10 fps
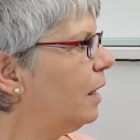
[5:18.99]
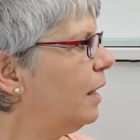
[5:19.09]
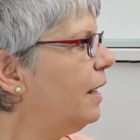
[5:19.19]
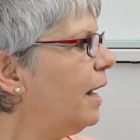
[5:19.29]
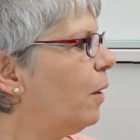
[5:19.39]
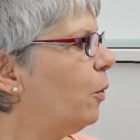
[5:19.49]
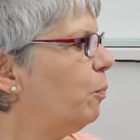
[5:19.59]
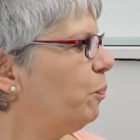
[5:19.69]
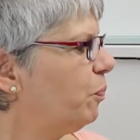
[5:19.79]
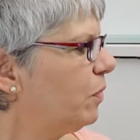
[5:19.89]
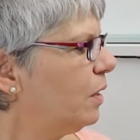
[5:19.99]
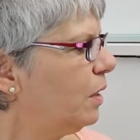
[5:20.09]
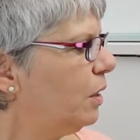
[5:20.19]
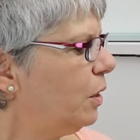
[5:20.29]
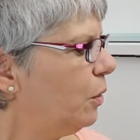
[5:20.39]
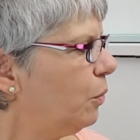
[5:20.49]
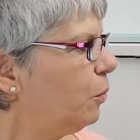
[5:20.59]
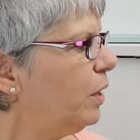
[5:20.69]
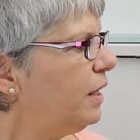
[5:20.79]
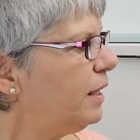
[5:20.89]
Now,
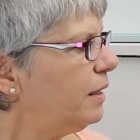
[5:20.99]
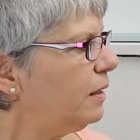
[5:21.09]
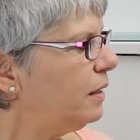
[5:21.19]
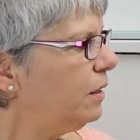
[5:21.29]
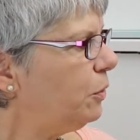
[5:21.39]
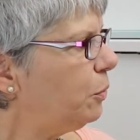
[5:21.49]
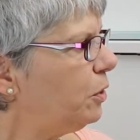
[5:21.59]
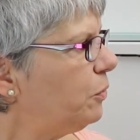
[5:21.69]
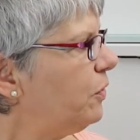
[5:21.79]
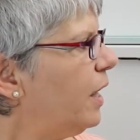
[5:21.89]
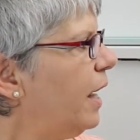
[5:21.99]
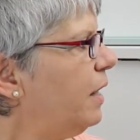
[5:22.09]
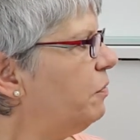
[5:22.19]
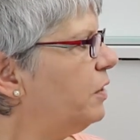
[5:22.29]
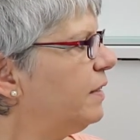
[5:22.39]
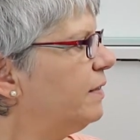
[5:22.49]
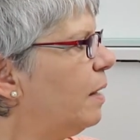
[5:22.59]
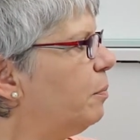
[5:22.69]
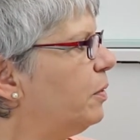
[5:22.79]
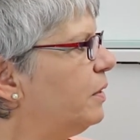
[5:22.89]
when you want to say, for
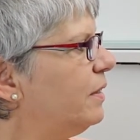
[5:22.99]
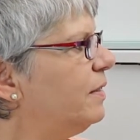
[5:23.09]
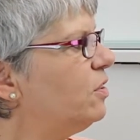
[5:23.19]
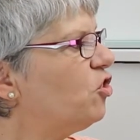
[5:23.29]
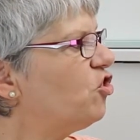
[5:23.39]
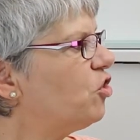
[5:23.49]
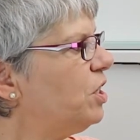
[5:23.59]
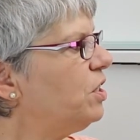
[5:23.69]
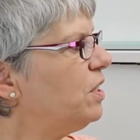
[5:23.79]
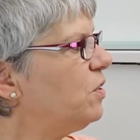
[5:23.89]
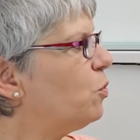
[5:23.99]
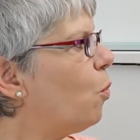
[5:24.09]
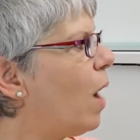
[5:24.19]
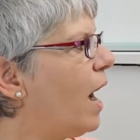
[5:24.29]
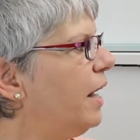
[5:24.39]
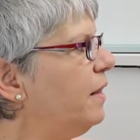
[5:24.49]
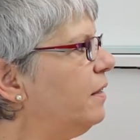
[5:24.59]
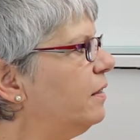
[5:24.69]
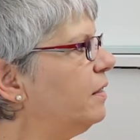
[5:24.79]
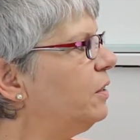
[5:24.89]
example, this street is
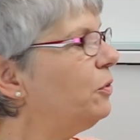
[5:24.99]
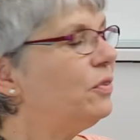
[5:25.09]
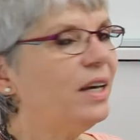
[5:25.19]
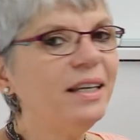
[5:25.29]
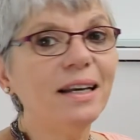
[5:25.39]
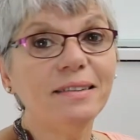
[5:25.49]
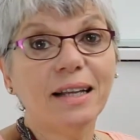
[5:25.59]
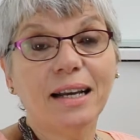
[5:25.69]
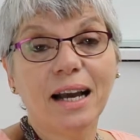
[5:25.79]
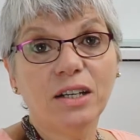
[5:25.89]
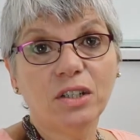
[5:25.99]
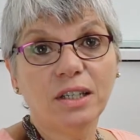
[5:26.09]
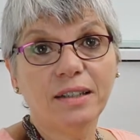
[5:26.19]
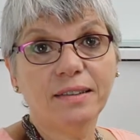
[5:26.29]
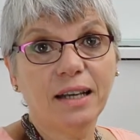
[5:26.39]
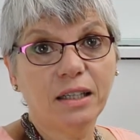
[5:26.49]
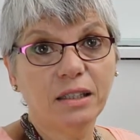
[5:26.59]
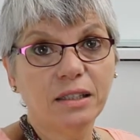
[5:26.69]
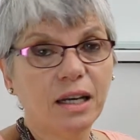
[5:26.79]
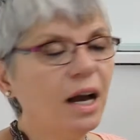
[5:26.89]
wide, you say, esta calle es
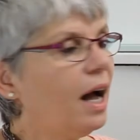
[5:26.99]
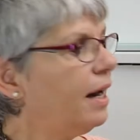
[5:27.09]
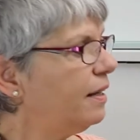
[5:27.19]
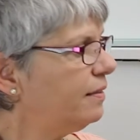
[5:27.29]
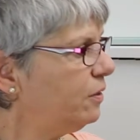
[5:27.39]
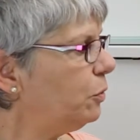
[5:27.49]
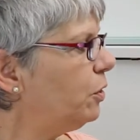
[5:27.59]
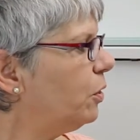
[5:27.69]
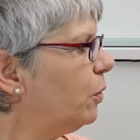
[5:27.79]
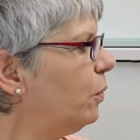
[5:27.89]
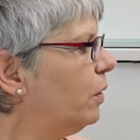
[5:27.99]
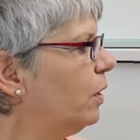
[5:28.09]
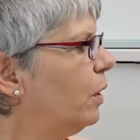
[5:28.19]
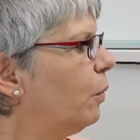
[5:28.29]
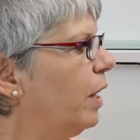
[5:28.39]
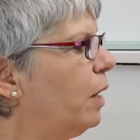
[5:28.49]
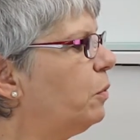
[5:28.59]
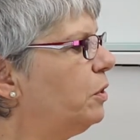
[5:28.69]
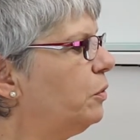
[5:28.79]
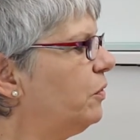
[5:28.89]
ancha. And as you know, when I
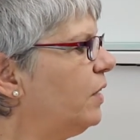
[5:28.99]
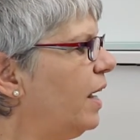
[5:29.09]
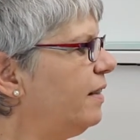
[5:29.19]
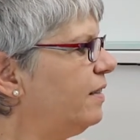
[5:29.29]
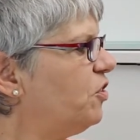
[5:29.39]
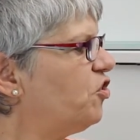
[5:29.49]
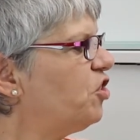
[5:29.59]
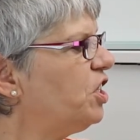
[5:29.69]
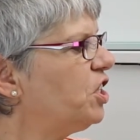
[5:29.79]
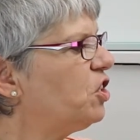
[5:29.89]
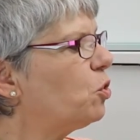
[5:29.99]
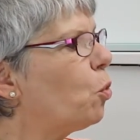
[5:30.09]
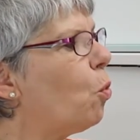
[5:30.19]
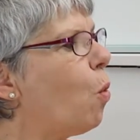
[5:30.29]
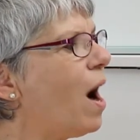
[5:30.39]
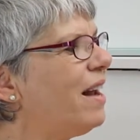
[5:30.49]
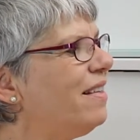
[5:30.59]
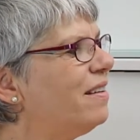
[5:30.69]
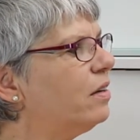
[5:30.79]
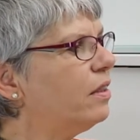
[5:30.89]
want to say this street is
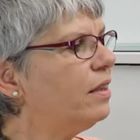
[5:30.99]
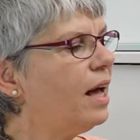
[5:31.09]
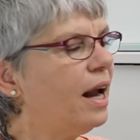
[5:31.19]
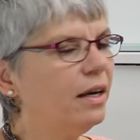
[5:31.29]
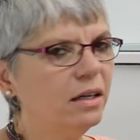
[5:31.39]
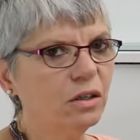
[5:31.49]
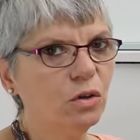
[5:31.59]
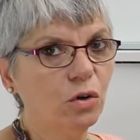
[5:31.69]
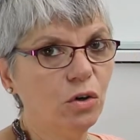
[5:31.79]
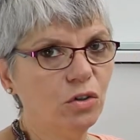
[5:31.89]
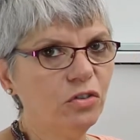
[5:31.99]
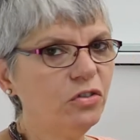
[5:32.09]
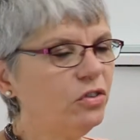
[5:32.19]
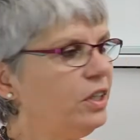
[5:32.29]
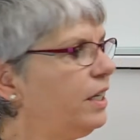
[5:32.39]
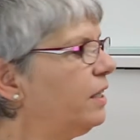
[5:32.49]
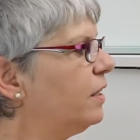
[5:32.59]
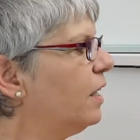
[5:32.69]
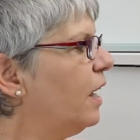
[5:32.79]
wider than Colón Street,